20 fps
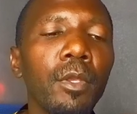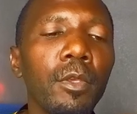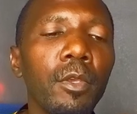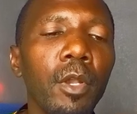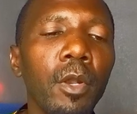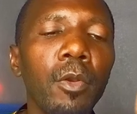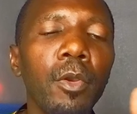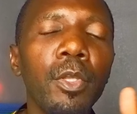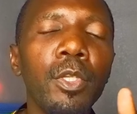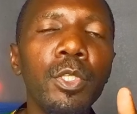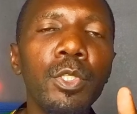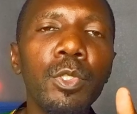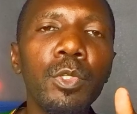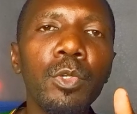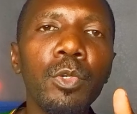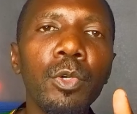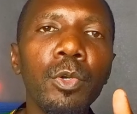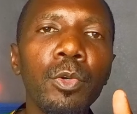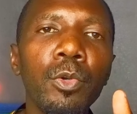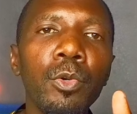you are going
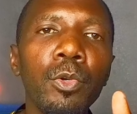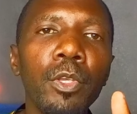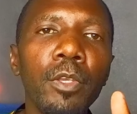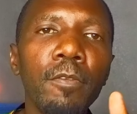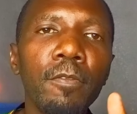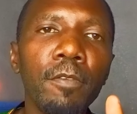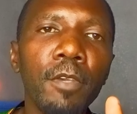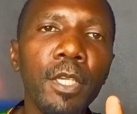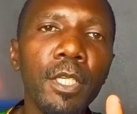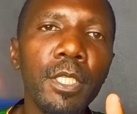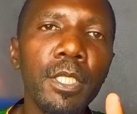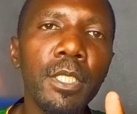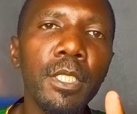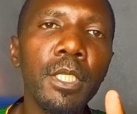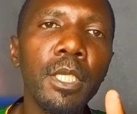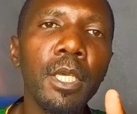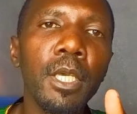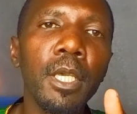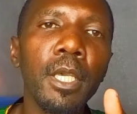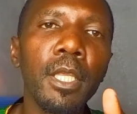to
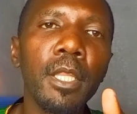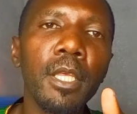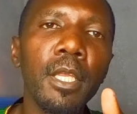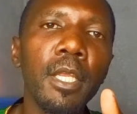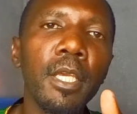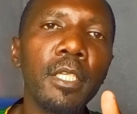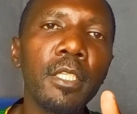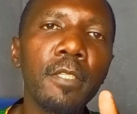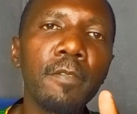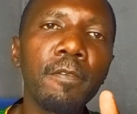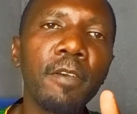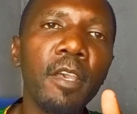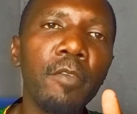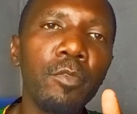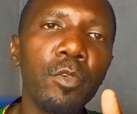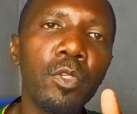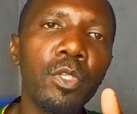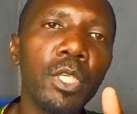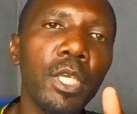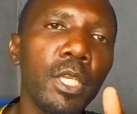invest in the next
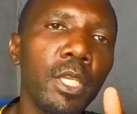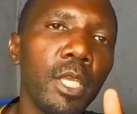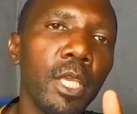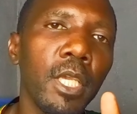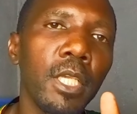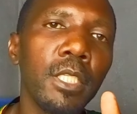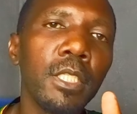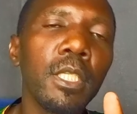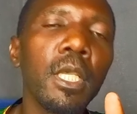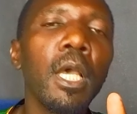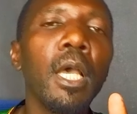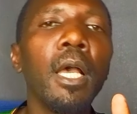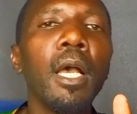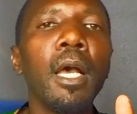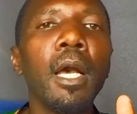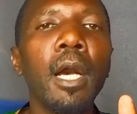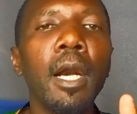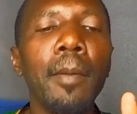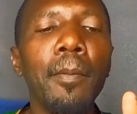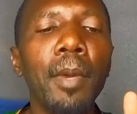5 to 10 years
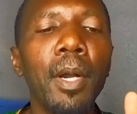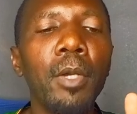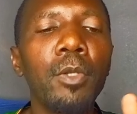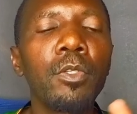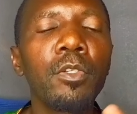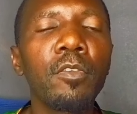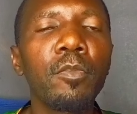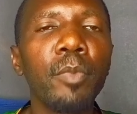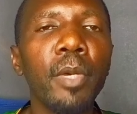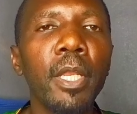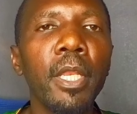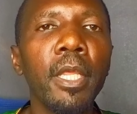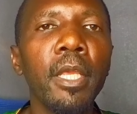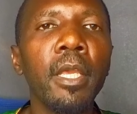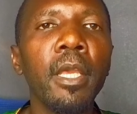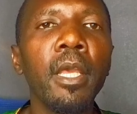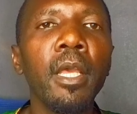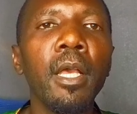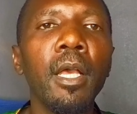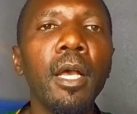amount of
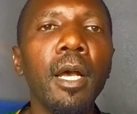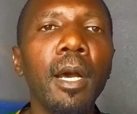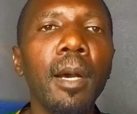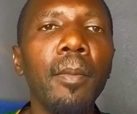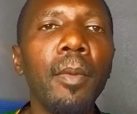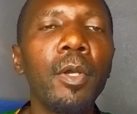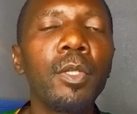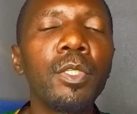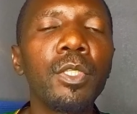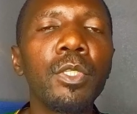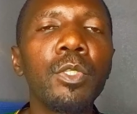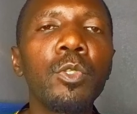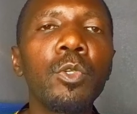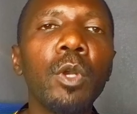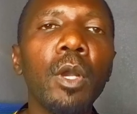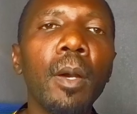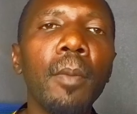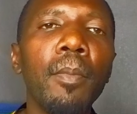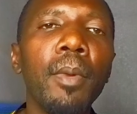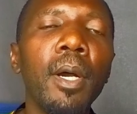money amounting
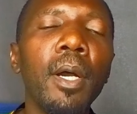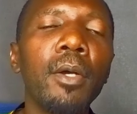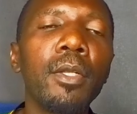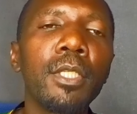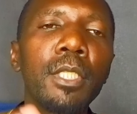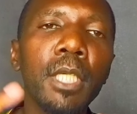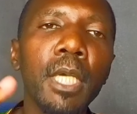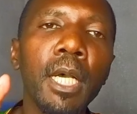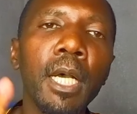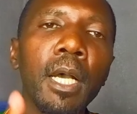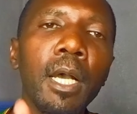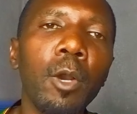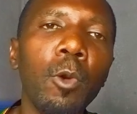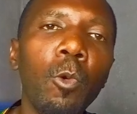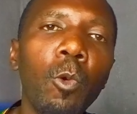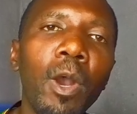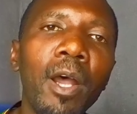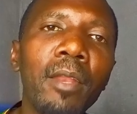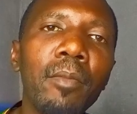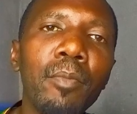to about
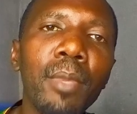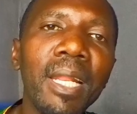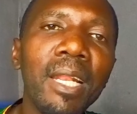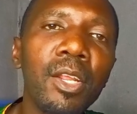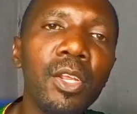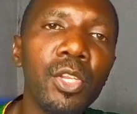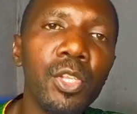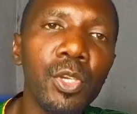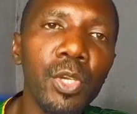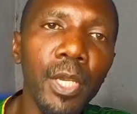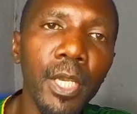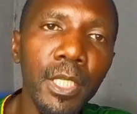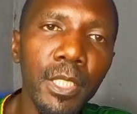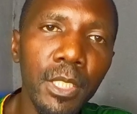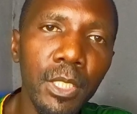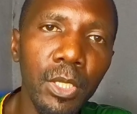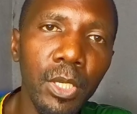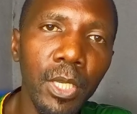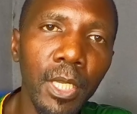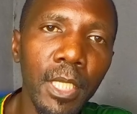1 million US
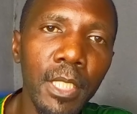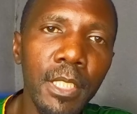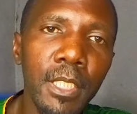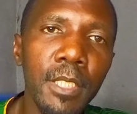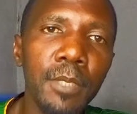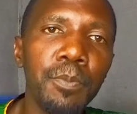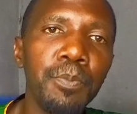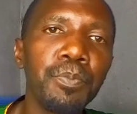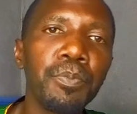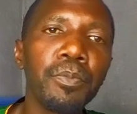dollars.